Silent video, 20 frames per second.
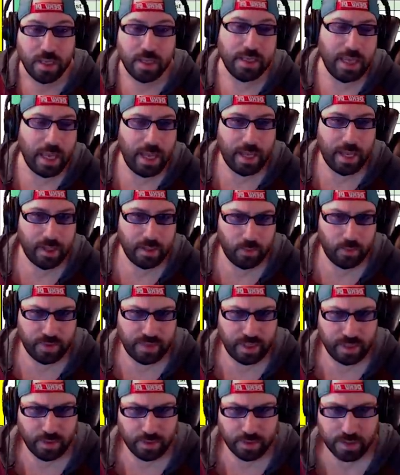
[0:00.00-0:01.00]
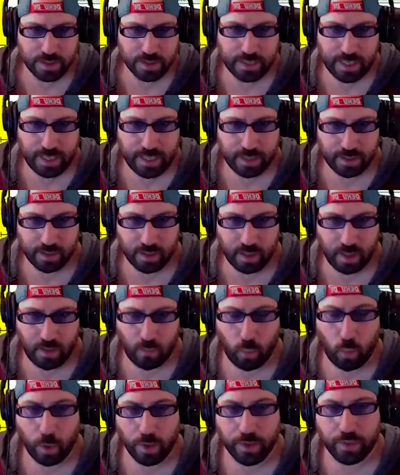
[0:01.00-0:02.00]
yeah, well, then you're just getting a
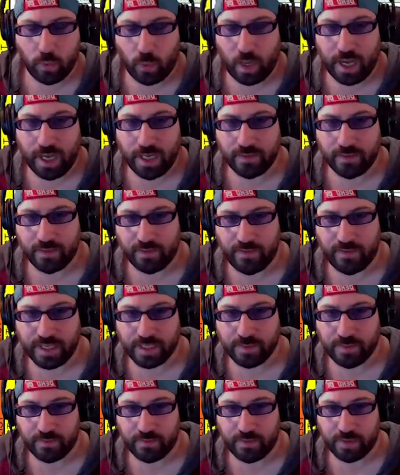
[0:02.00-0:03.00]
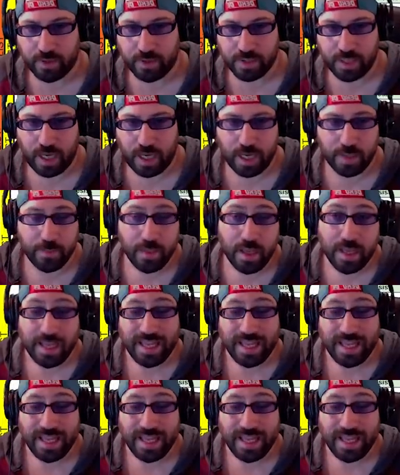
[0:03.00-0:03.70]
worthwhile investment for your time.